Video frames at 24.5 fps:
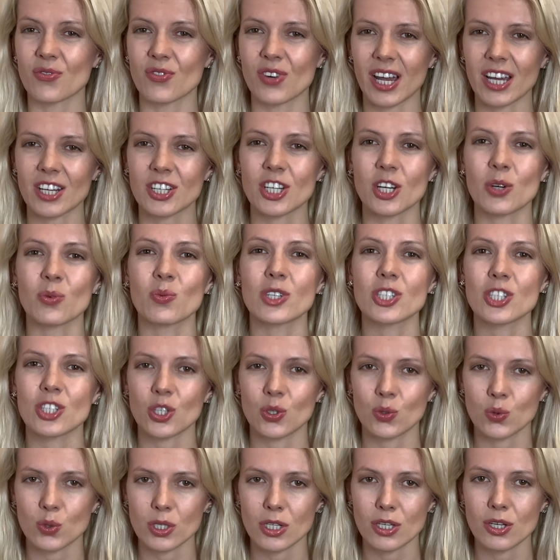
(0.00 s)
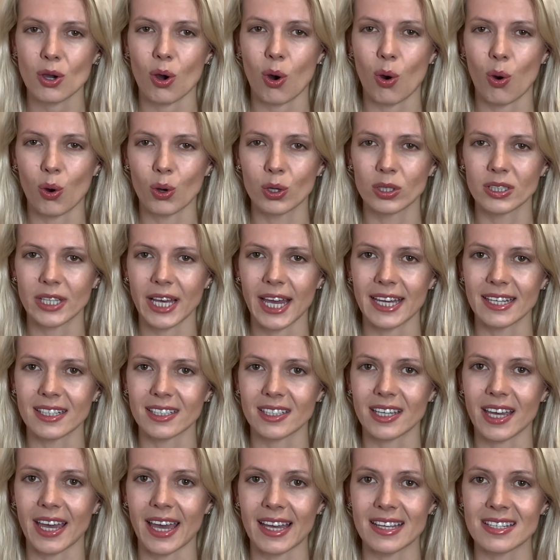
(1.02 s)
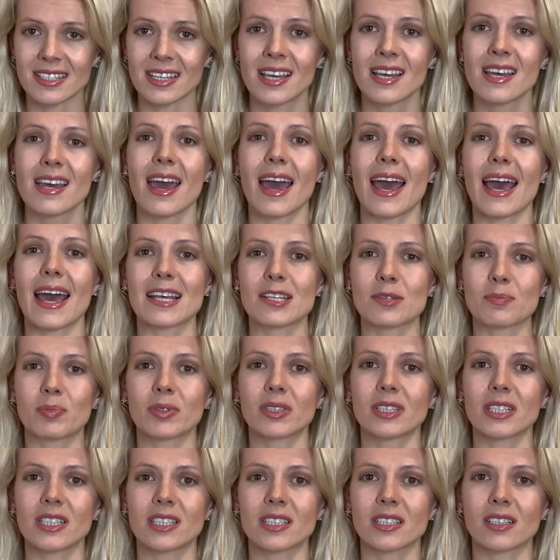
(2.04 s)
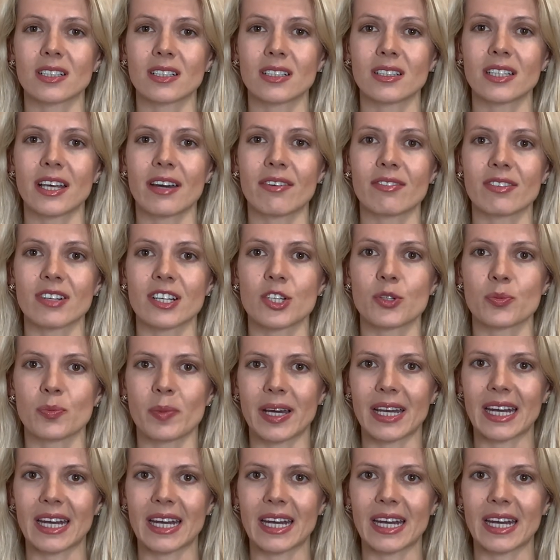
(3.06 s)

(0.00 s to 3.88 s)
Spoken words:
Russia was using oil and gas as political leverage,